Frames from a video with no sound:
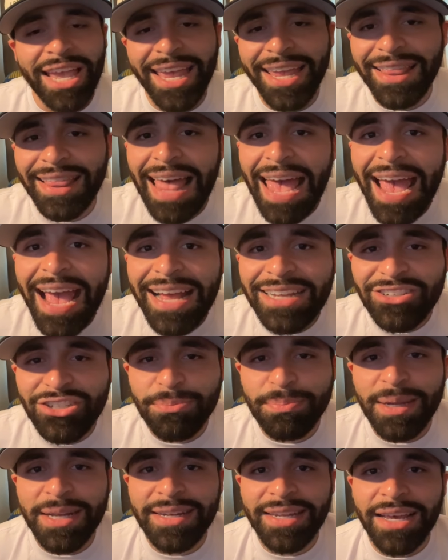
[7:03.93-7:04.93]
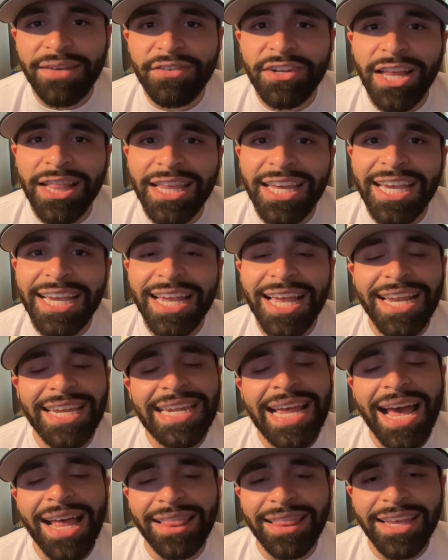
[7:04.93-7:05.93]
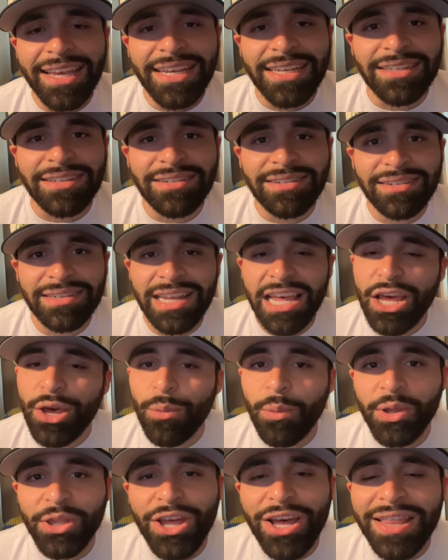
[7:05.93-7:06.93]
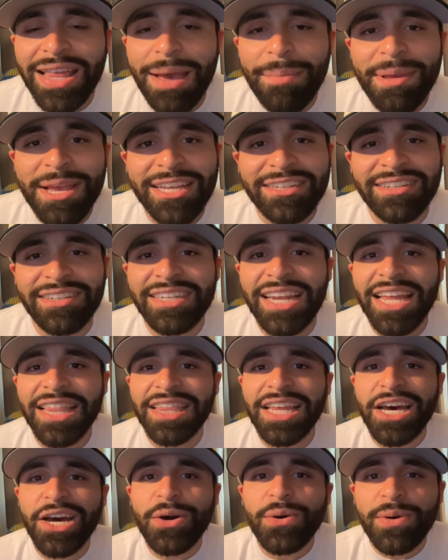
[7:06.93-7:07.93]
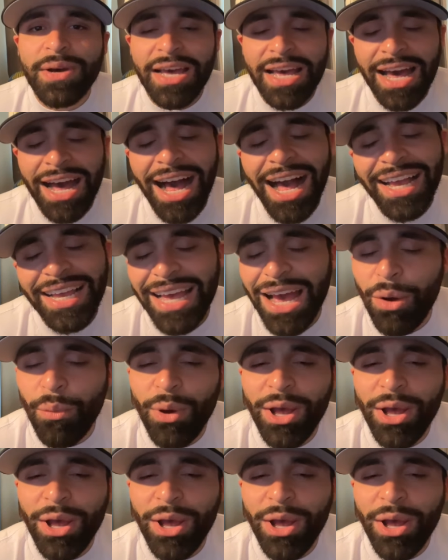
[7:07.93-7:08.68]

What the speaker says: And last but definitely not least, with all that being said though, I got